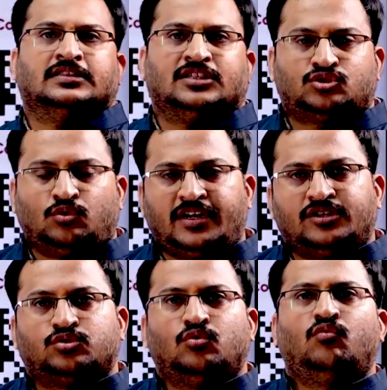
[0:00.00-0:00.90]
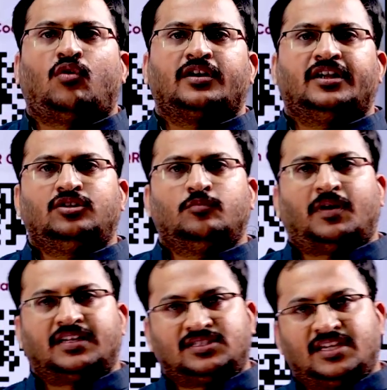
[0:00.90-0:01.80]
the students who wanted to
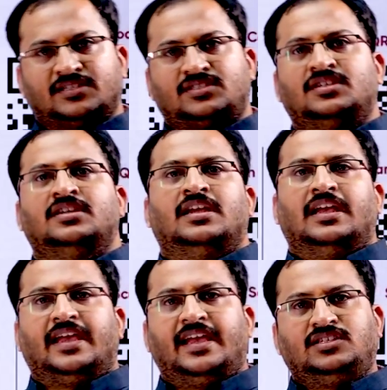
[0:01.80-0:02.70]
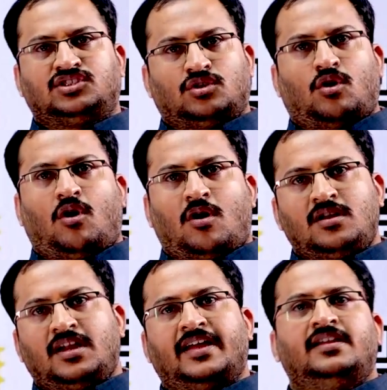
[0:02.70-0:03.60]
purchase ACE
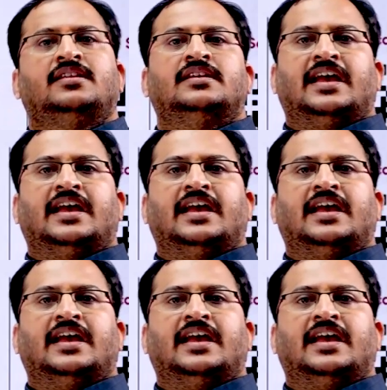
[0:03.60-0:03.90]
online